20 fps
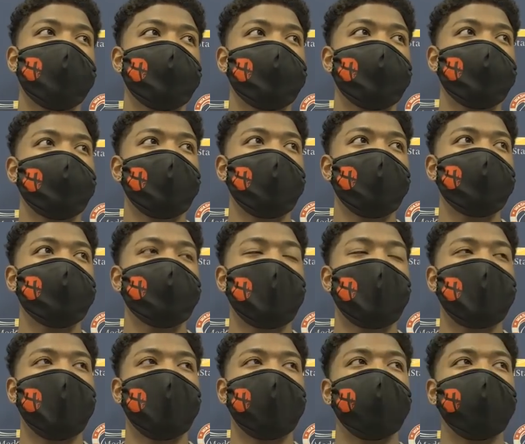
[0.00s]
He's that
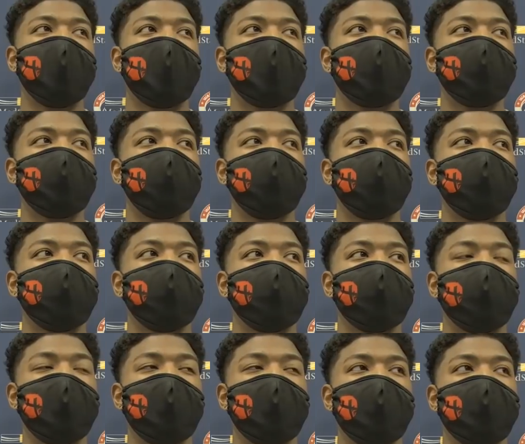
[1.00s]
kind of, like, you
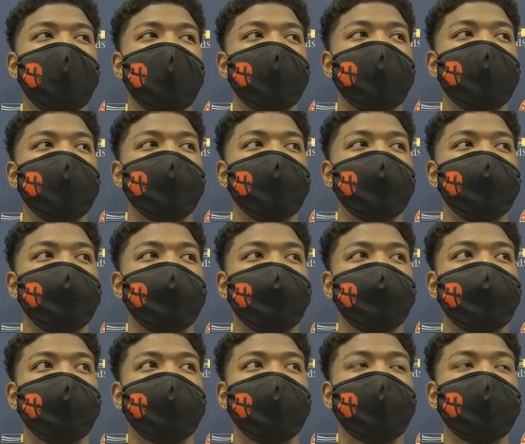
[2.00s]
know,
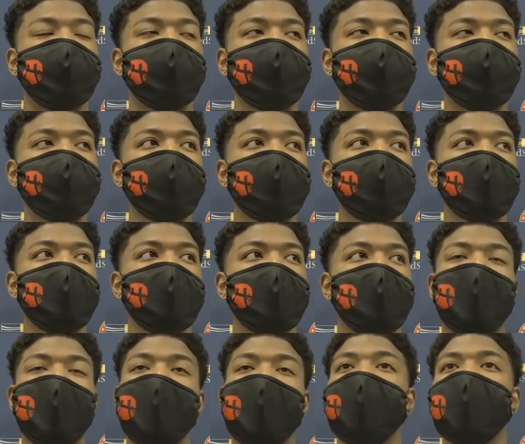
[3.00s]
the
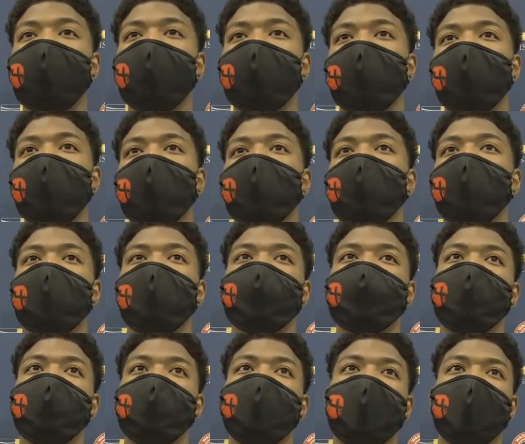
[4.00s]
guy in
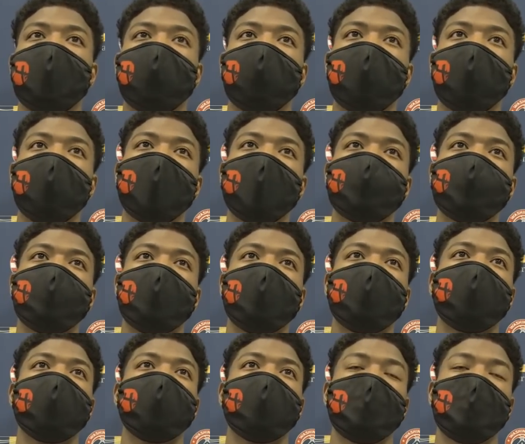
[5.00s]
Japan for baseball
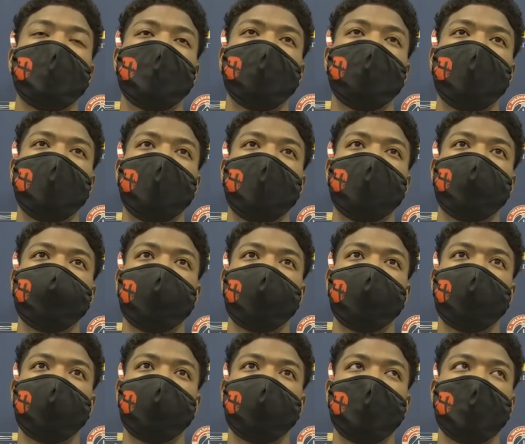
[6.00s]
right now.
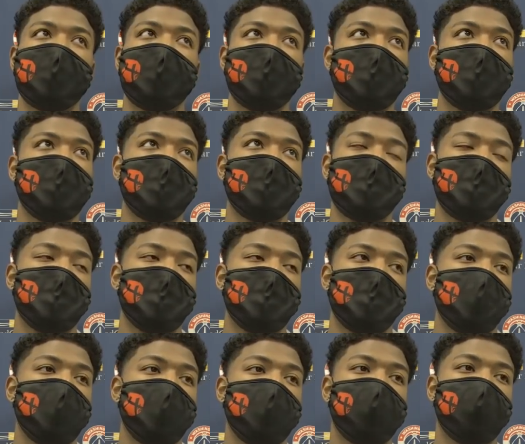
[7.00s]
So,
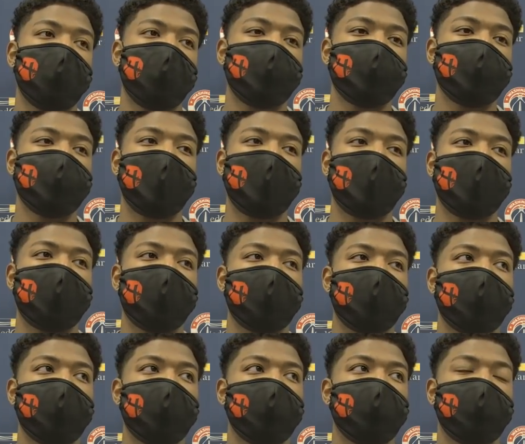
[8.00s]
you know, it's just like
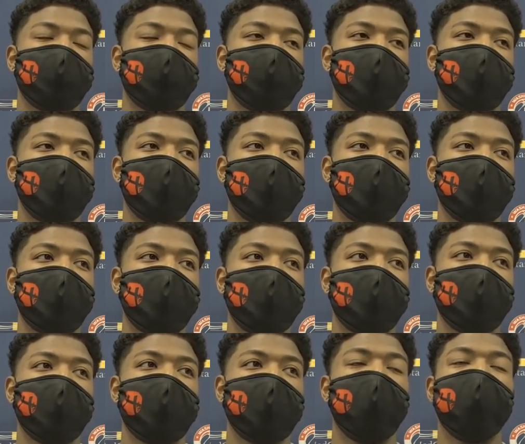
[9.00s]

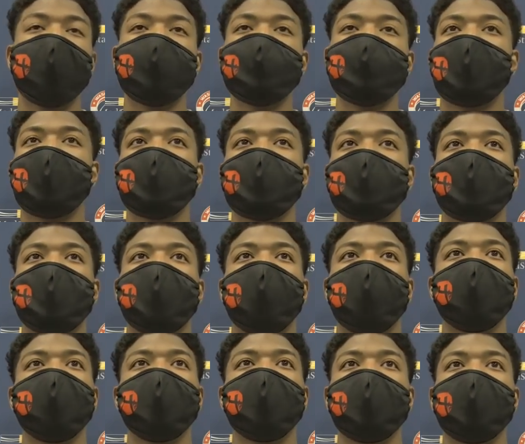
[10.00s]
he always like take care of
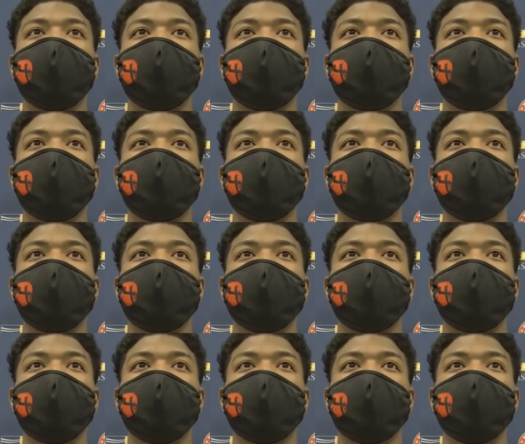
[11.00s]
me.